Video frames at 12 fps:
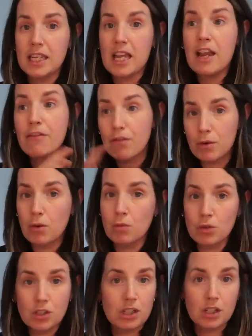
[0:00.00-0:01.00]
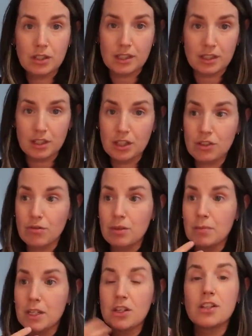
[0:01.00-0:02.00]
Like, everyone wants to go to this
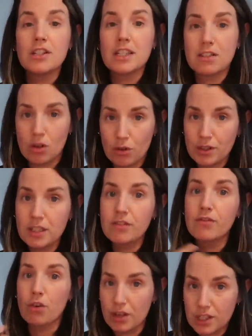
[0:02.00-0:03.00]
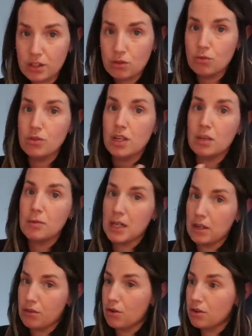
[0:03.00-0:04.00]
nursery because it's got this forest school type
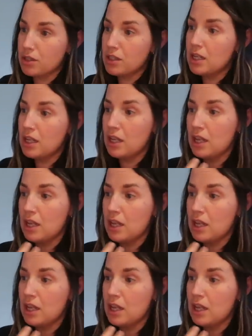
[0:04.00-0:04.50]
ethos.